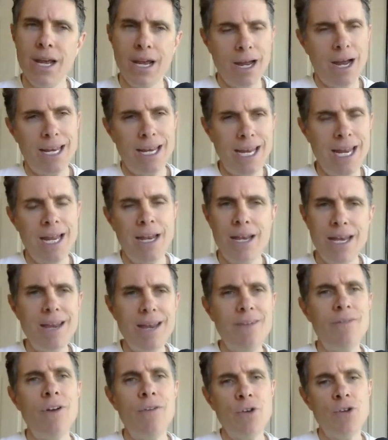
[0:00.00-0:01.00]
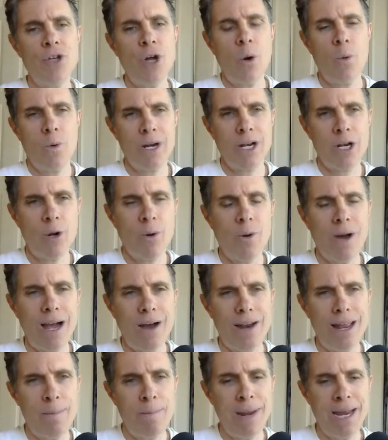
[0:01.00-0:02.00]
Again, even if you don't want to go
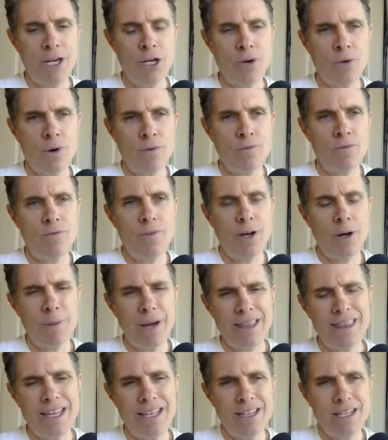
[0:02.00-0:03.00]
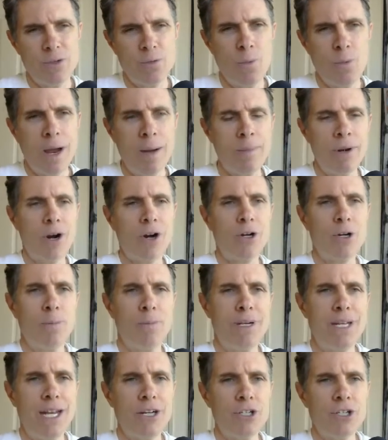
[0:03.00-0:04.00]
out and make your own film, I think this webinar could
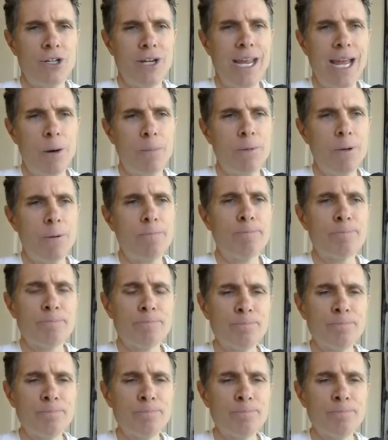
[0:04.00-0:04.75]
potentially help you.